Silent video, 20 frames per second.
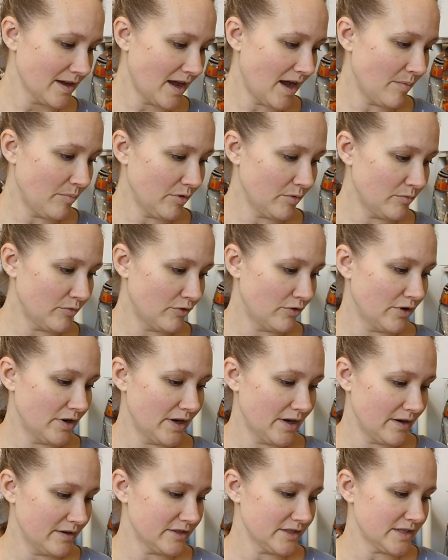Couple
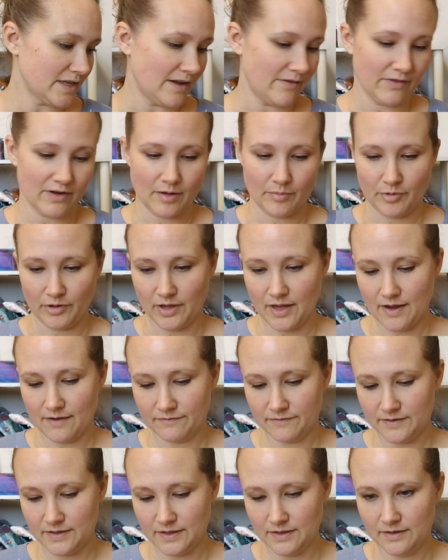more, I just have a couple
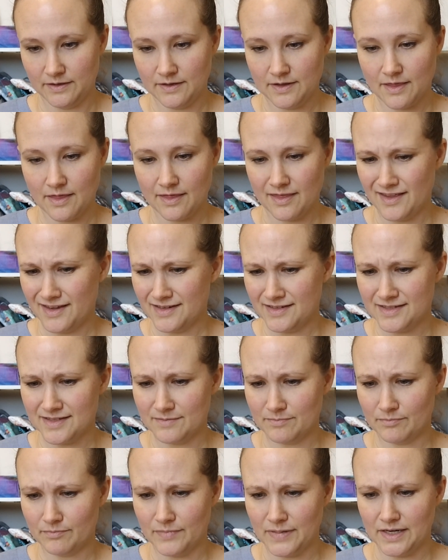left.
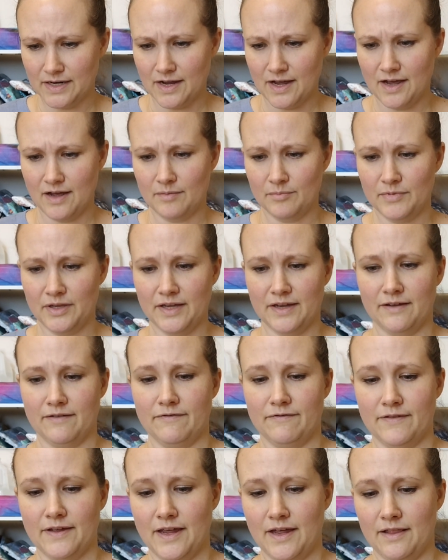This, Madame Le
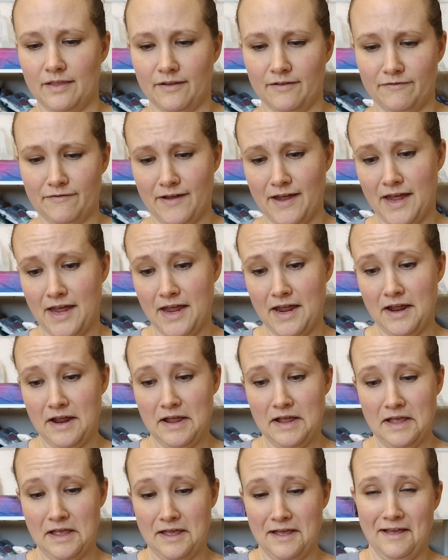Fay,
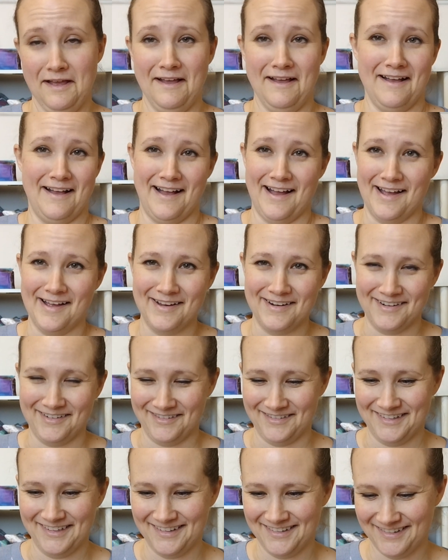I
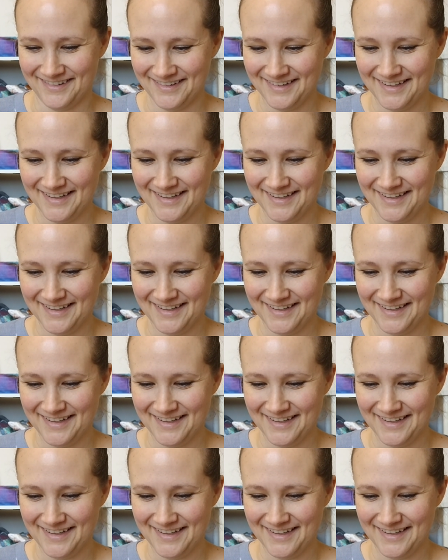don't know.